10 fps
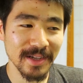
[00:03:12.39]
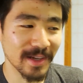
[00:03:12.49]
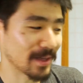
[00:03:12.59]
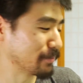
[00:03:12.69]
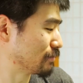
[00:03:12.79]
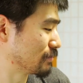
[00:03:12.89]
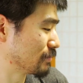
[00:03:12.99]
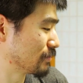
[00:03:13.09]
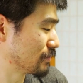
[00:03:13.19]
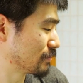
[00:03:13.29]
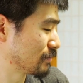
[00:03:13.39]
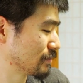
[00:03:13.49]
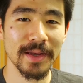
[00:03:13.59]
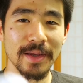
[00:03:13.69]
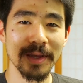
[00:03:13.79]

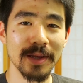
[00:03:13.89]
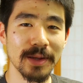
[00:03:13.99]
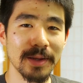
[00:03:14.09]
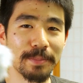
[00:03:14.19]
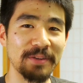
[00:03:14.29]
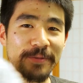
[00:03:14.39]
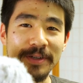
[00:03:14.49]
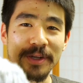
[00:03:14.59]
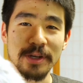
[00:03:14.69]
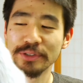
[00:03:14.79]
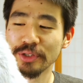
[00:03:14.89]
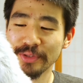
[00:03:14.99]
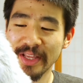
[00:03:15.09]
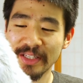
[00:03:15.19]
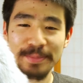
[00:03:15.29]
My friend also
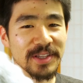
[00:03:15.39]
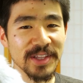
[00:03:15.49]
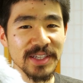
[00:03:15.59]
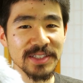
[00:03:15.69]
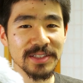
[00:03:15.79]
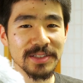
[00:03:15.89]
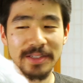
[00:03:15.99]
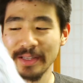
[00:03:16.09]
lent me this.